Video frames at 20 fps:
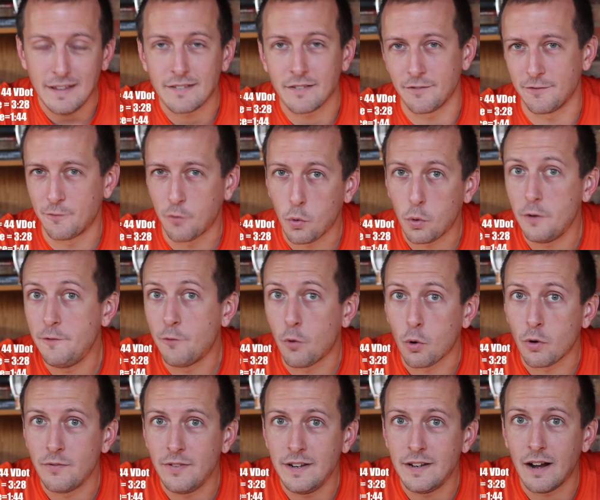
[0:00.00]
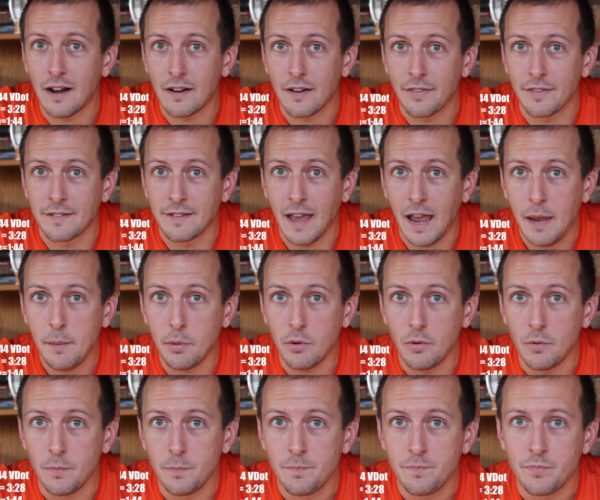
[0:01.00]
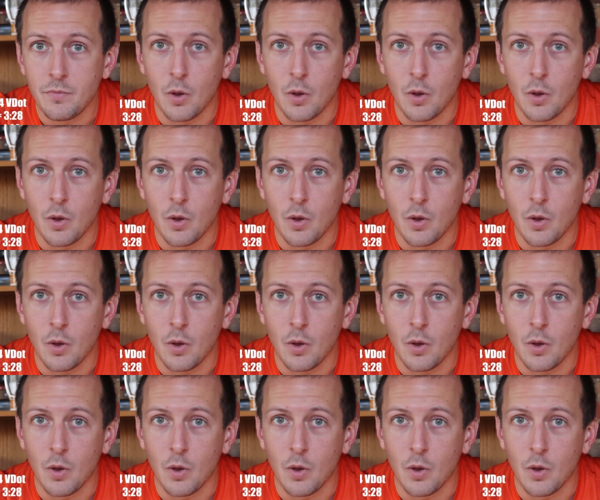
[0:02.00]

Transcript: is a 44 VDOT on the table,